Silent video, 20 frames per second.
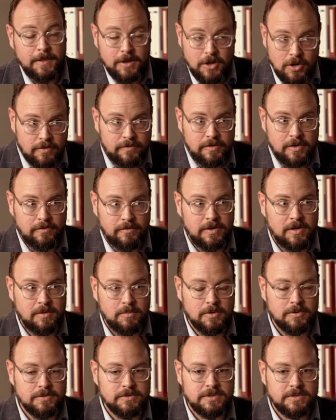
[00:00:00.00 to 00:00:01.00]
Your view of
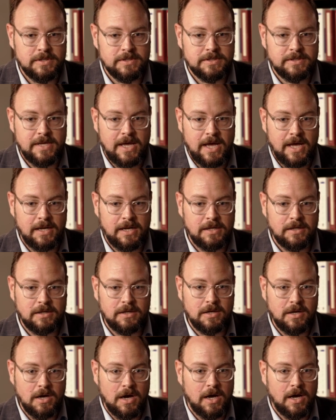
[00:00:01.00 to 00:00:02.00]
Hebrews is that
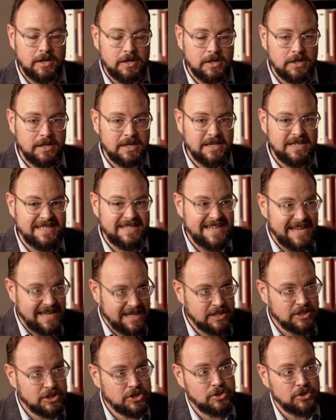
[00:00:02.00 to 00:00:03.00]
God
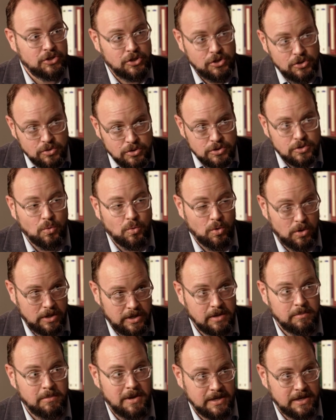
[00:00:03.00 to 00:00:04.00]
intends to use
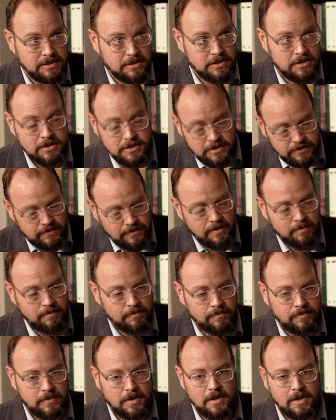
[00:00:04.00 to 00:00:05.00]
warning passages, if I'm